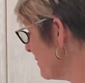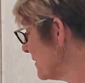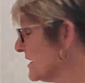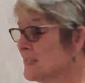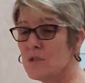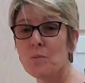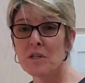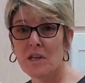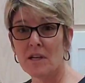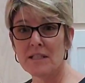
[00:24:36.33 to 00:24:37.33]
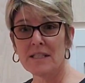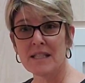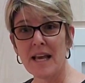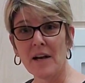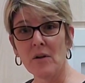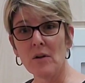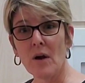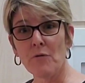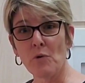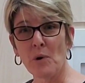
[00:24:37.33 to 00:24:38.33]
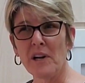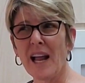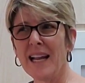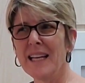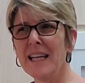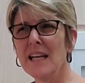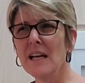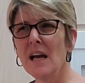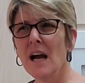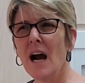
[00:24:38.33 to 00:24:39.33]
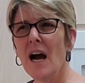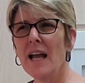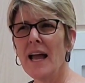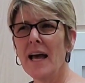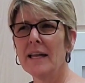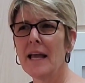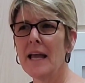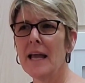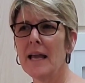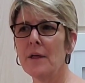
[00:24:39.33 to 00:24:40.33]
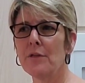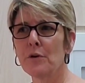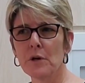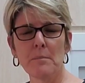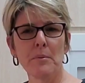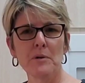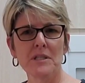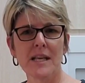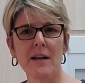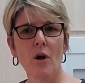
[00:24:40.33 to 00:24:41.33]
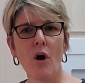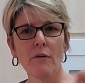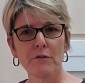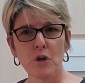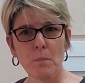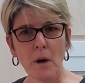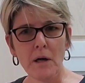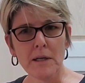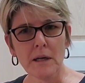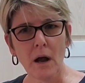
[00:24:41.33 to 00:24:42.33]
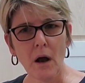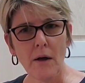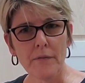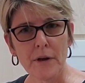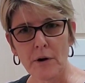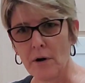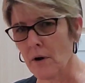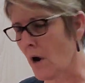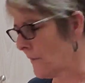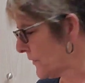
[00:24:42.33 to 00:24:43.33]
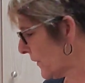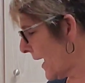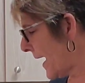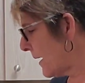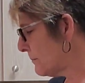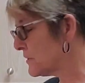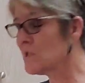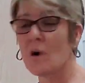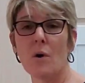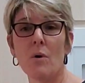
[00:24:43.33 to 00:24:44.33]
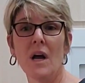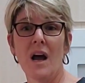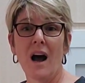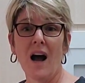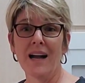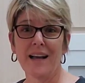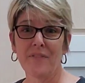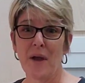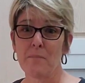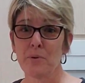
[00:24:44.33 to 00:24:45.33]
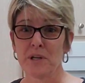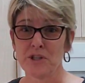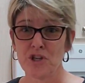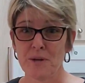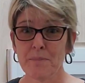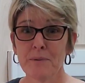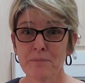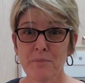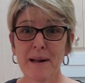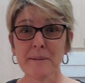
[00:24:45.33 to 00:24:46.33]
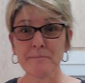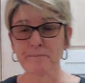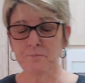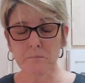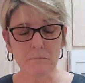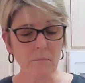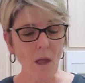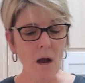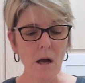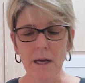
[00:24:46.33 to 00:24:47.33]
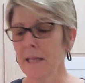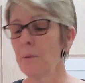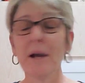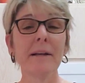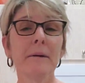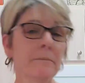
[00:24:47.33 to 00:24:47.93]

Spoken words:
This was on sale for $90. I had a 30% off coupon on their app, so I got that pretty cheap, right? Anyway,